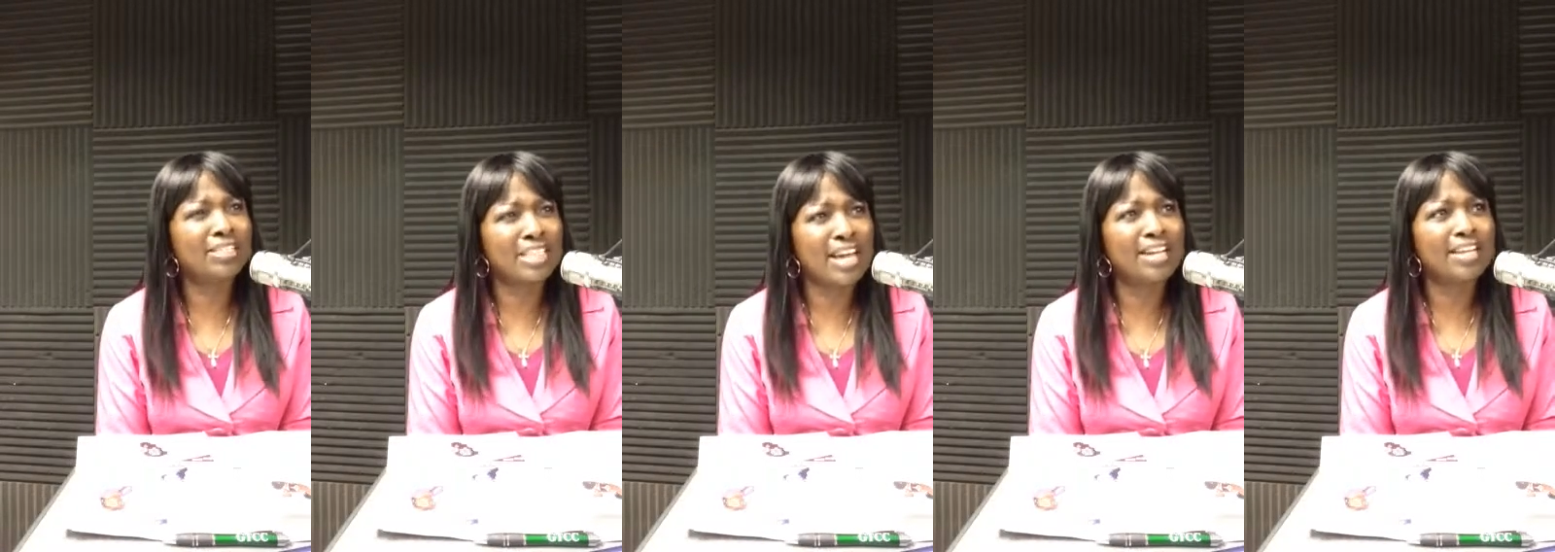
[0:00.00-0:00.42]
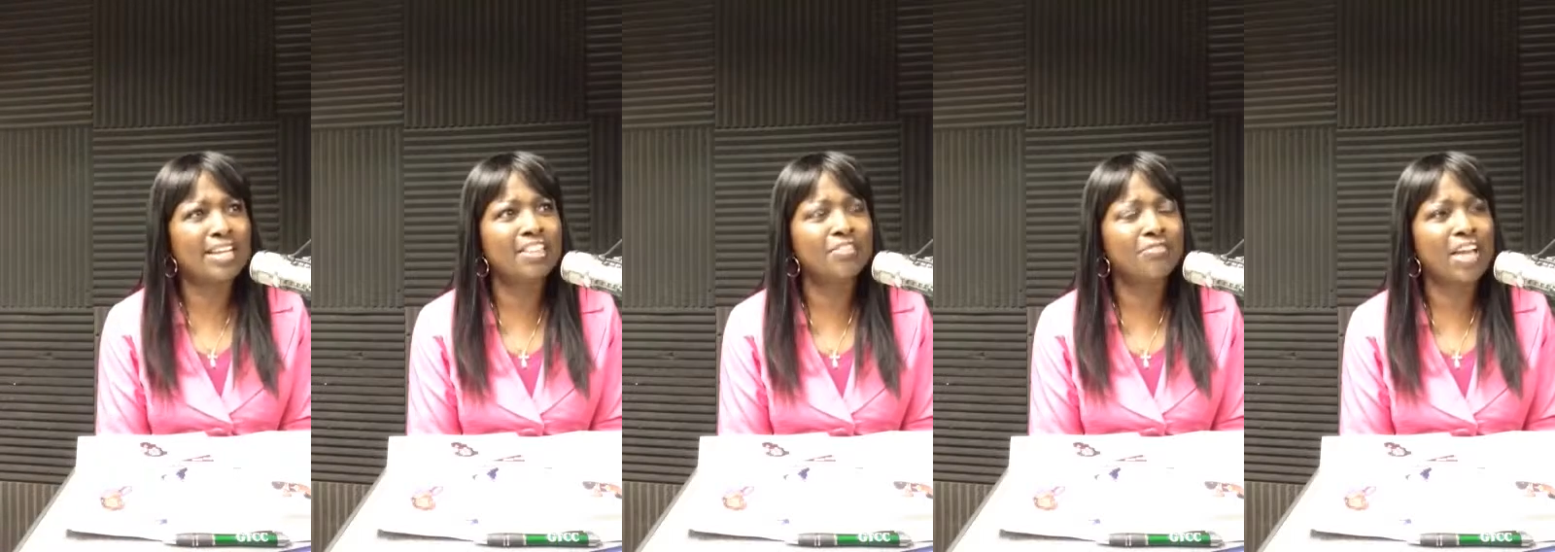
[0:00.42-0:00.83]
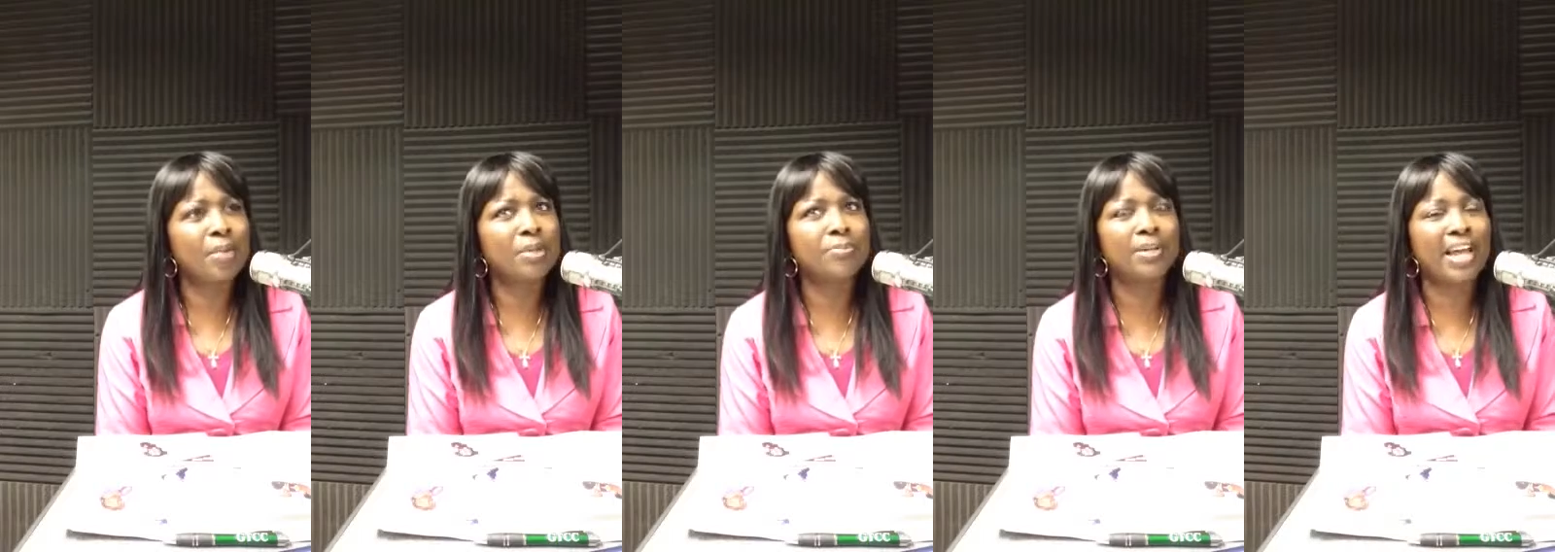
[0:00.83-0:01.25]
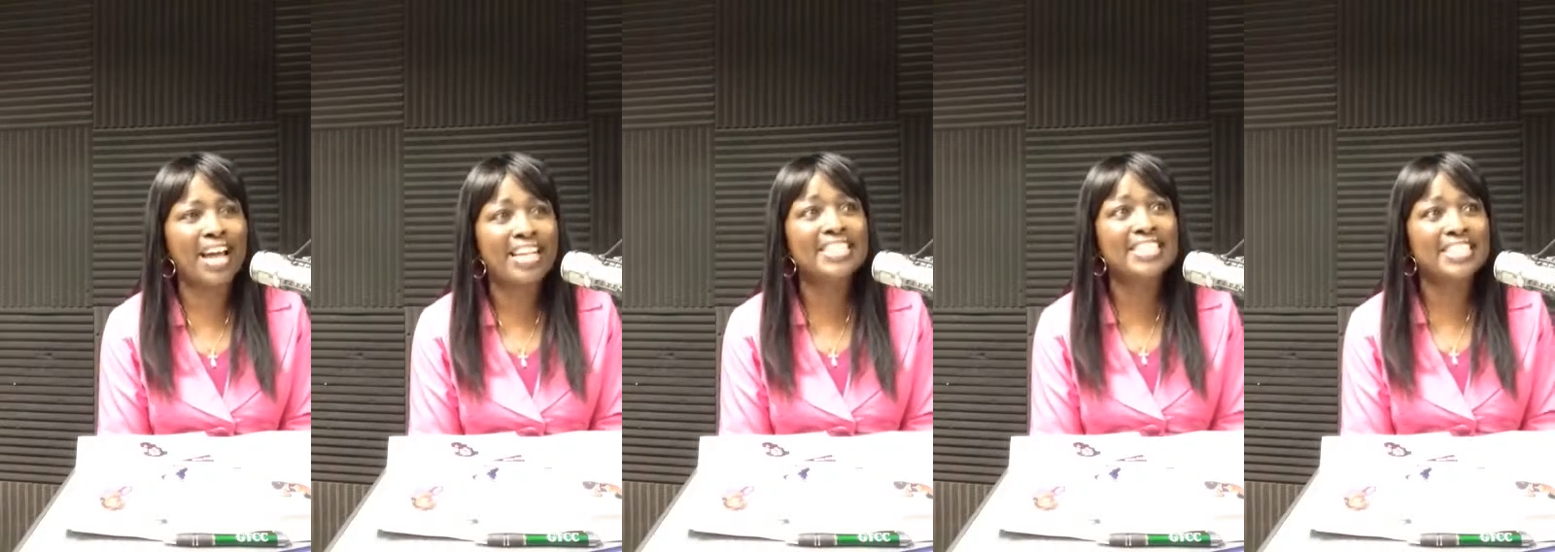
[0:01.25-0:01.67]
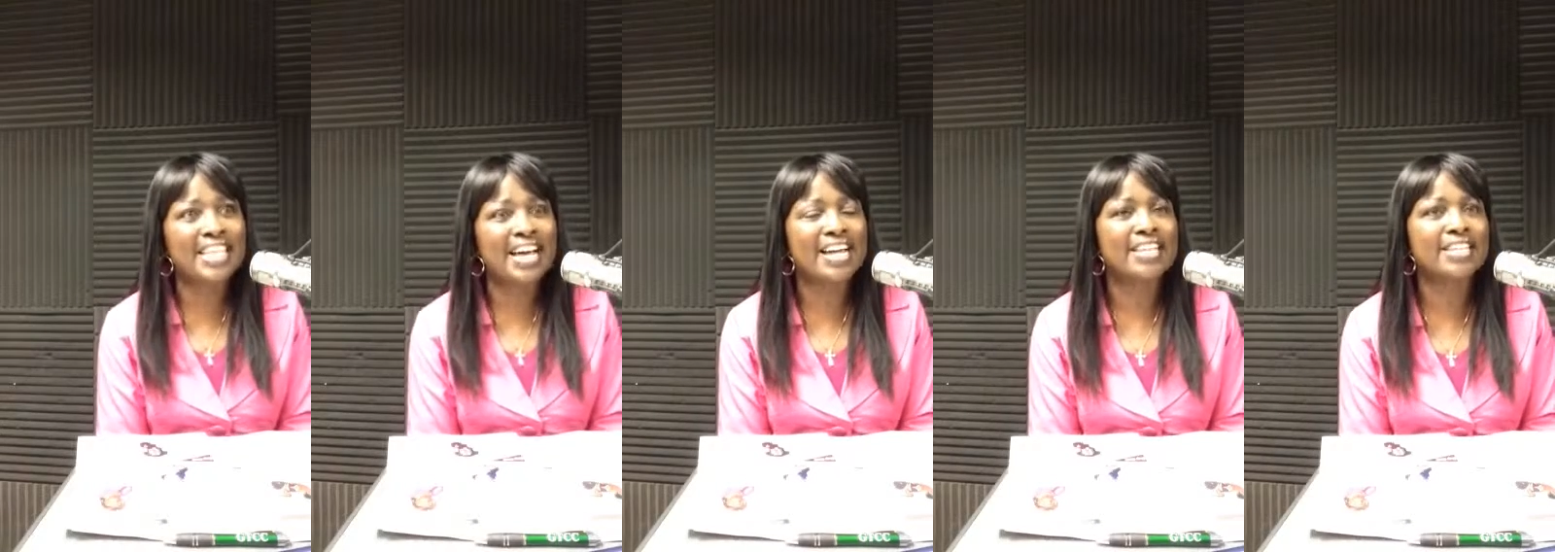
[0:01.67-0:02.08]
It's kind of in the family. But I
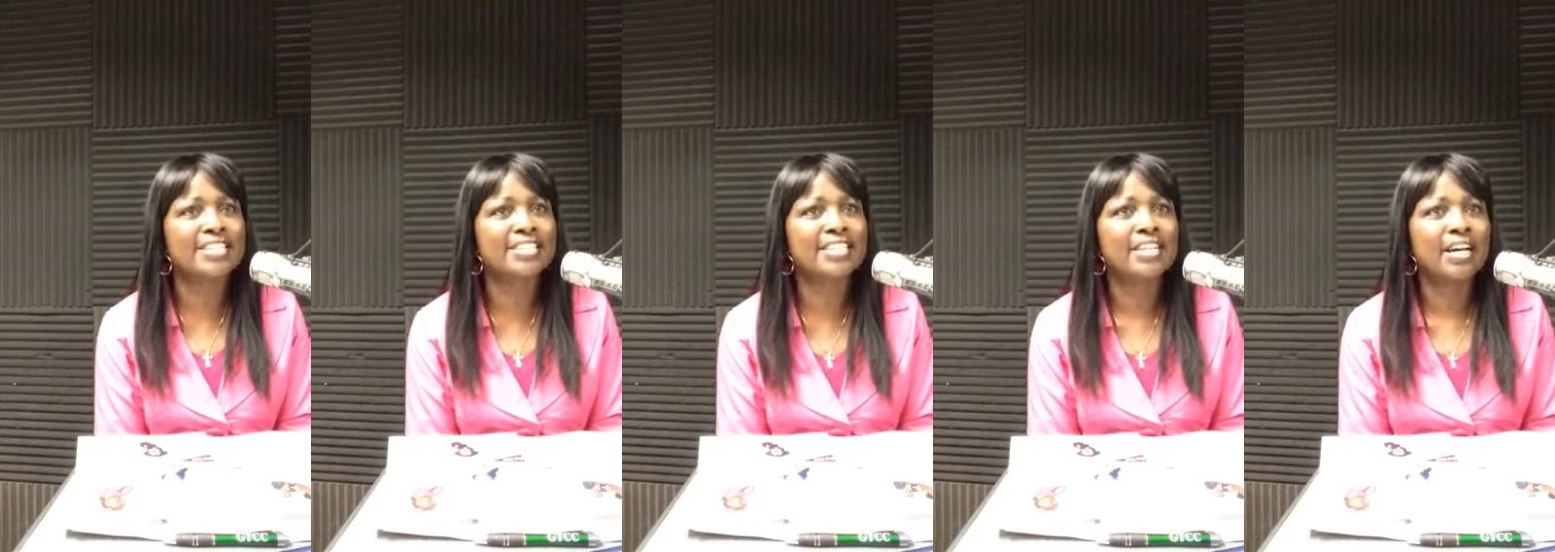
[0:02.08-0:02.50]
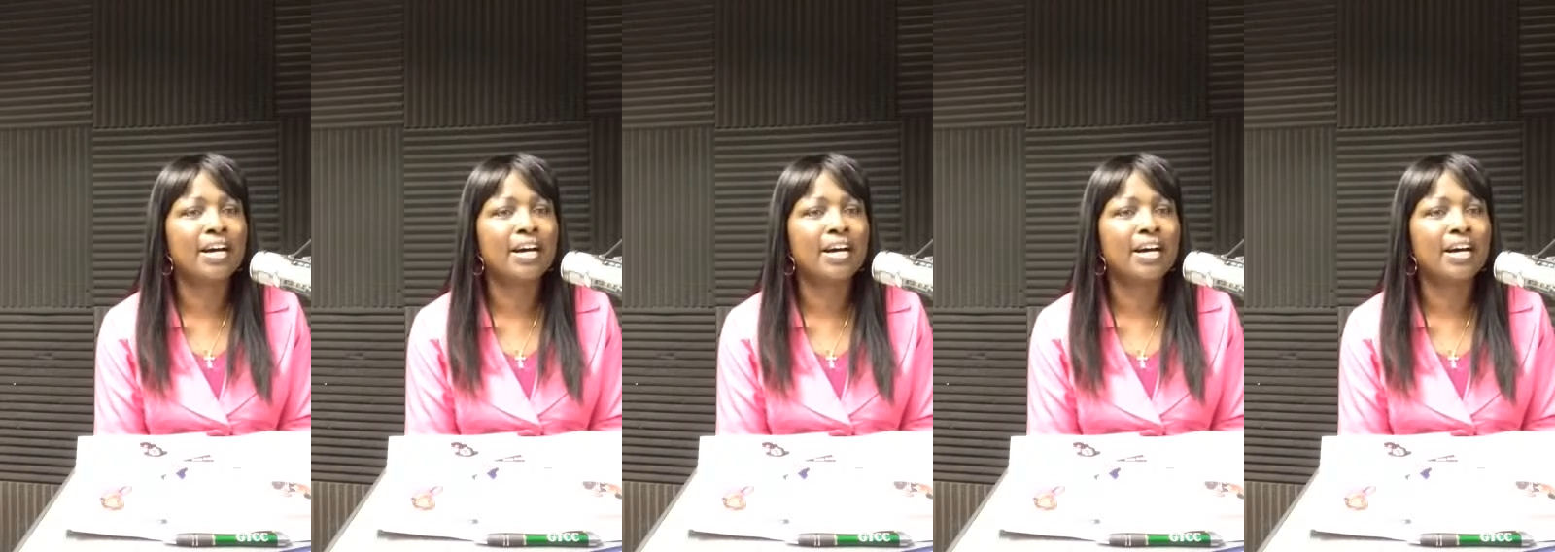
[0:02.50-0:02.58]
decided